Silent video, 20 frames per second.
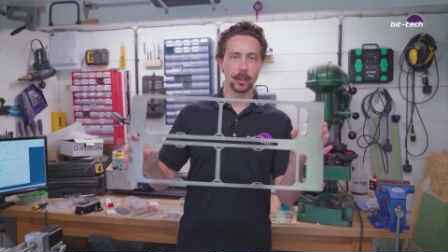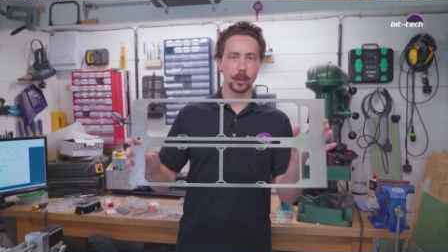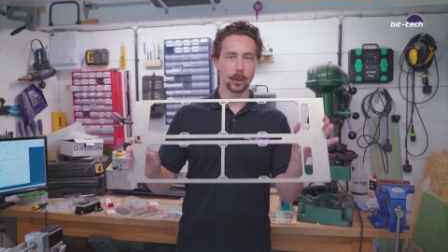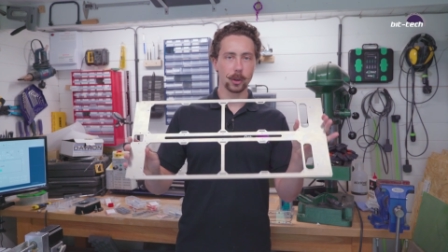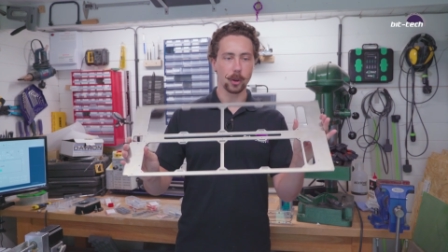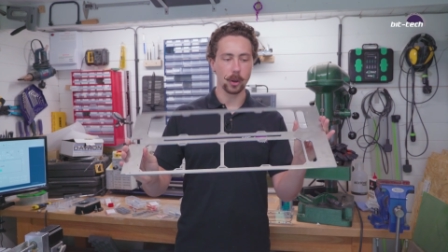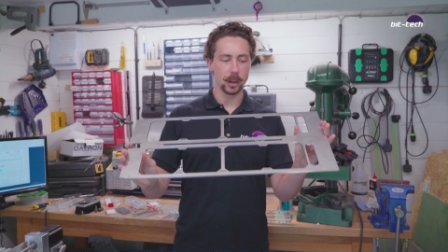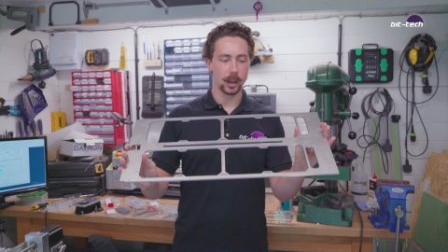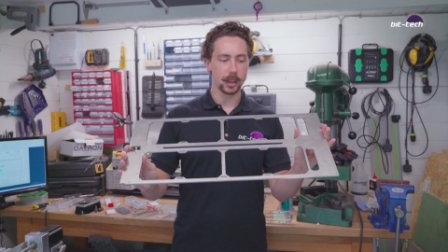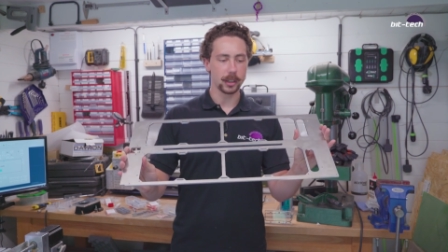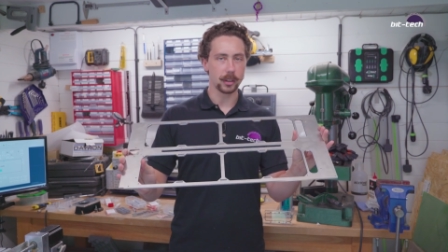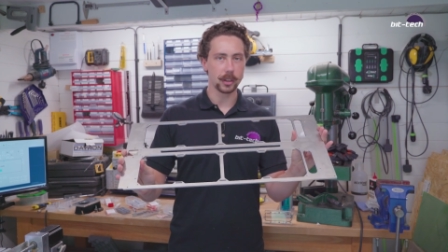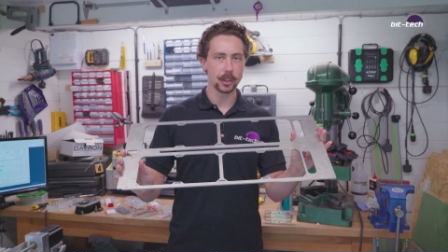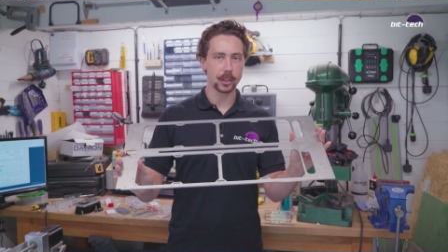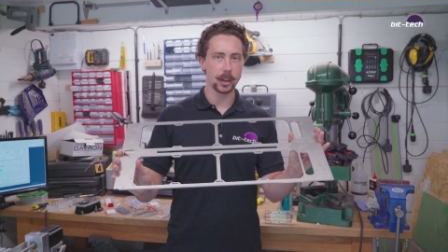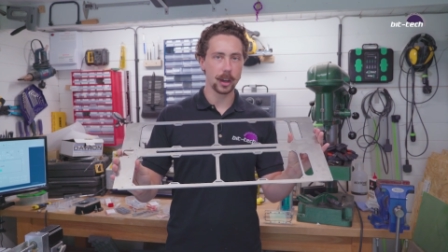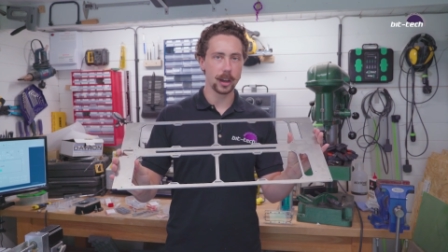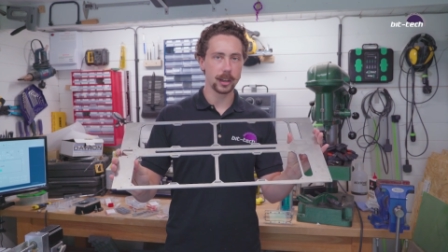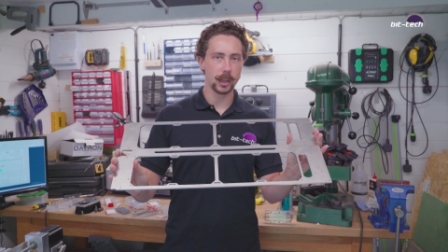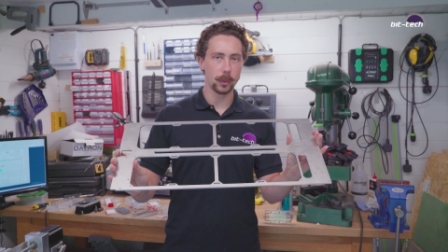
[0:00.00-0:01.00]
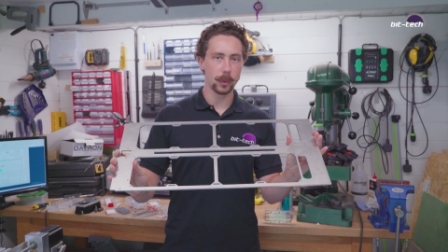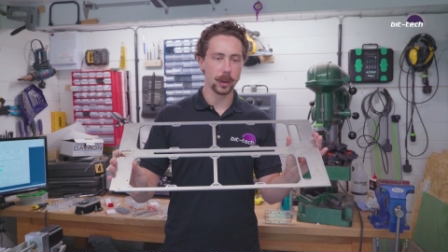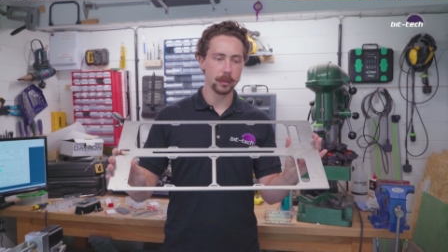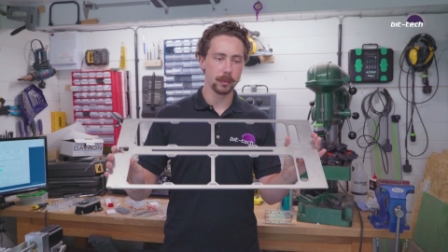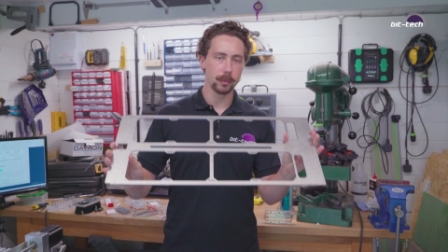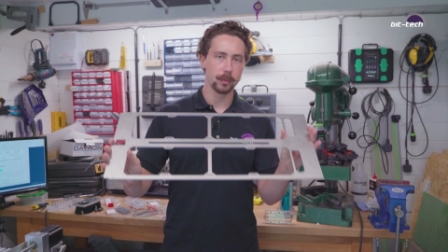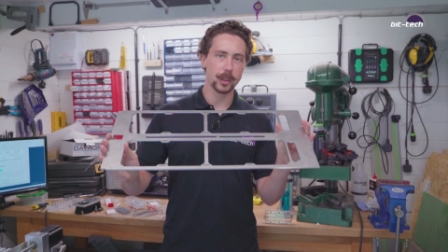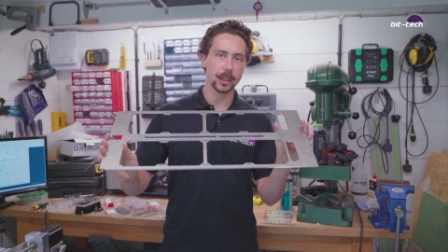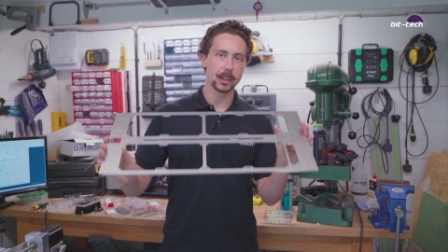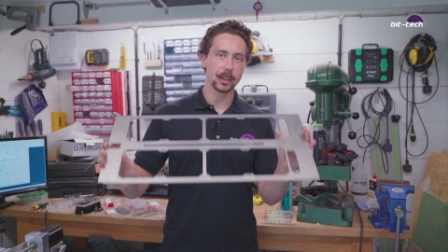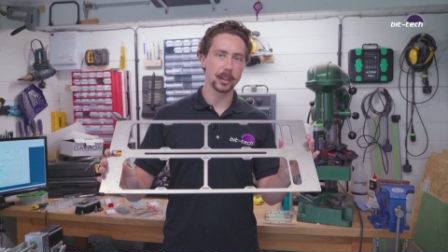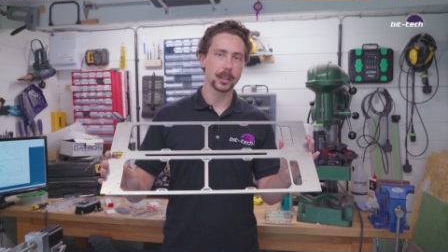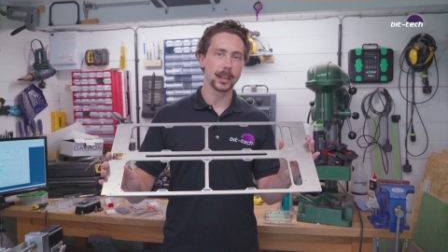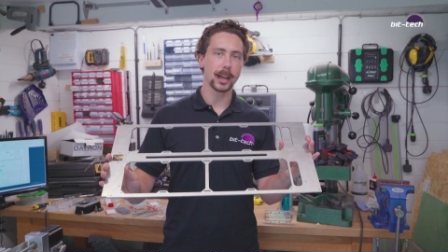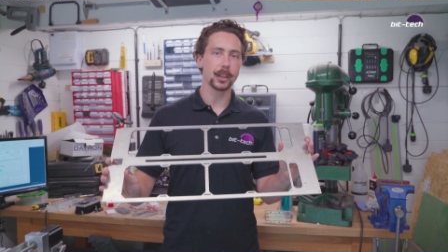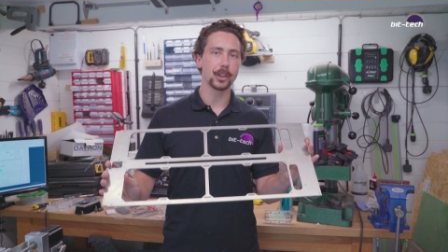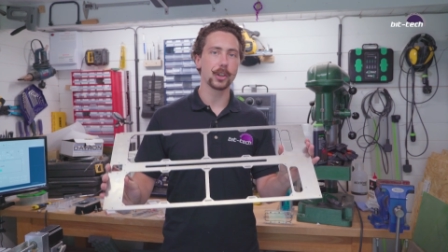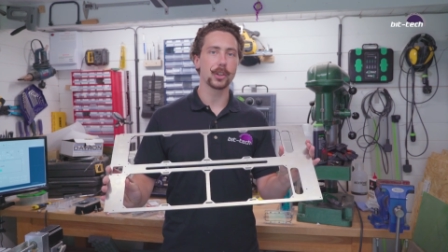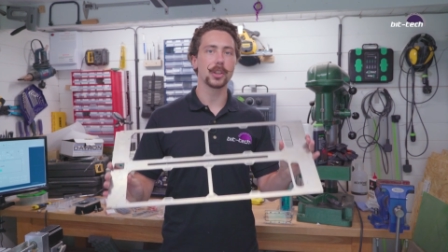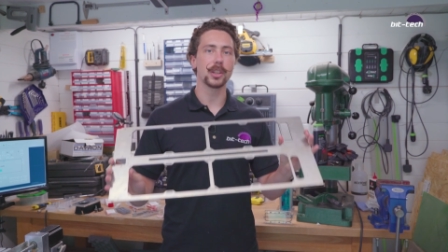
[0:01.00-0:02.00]
So we've got a nice sturdy one. This
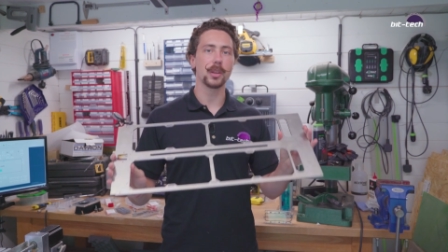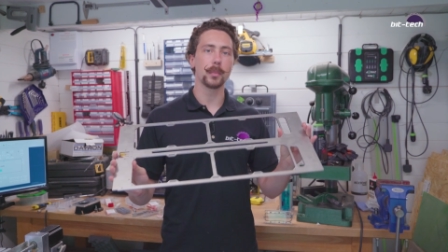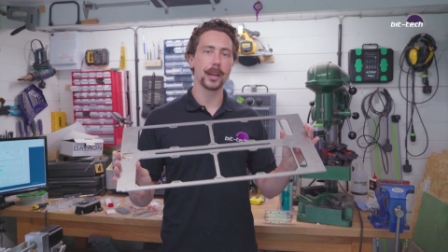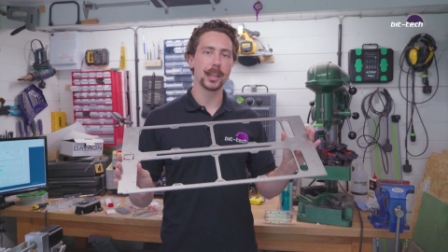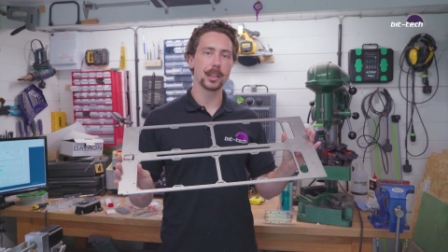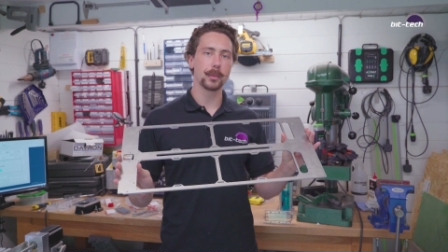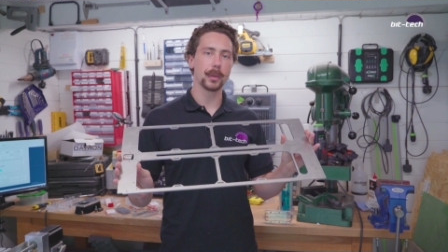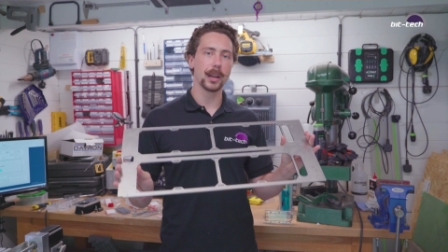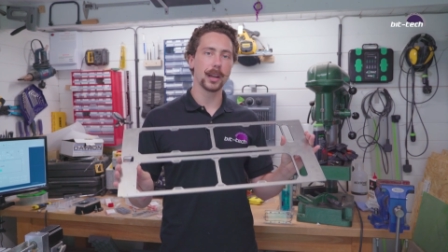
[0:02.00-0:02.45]
attaches to the base